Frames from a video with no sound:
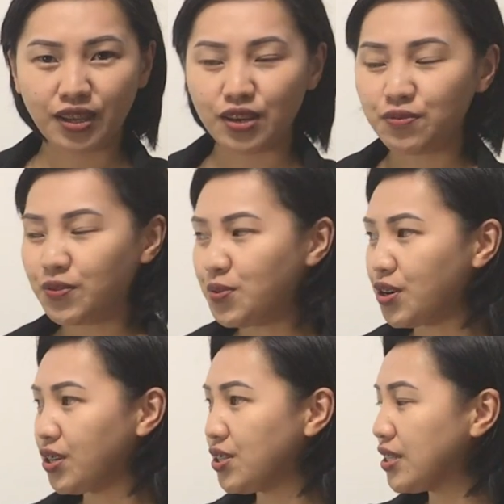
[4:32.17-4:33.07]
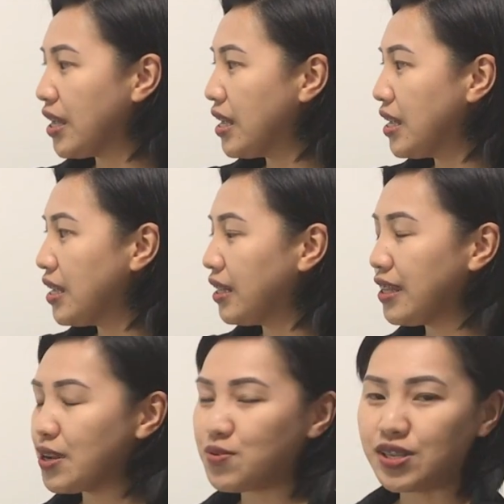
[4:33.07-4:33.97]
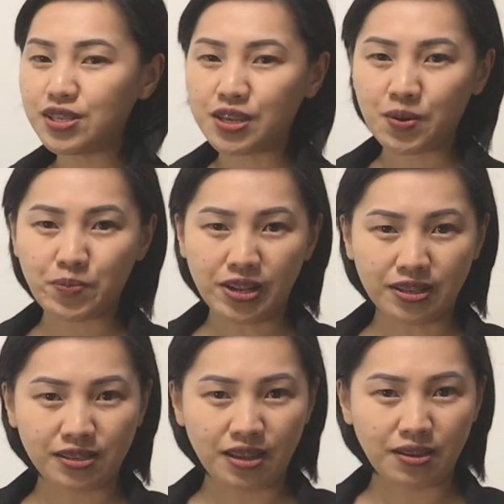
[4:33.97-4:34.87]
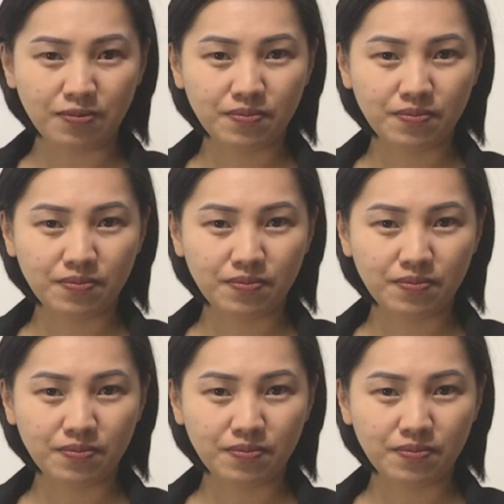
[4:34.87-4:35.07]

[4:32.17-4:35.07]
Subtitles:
And of course, linguistic ability.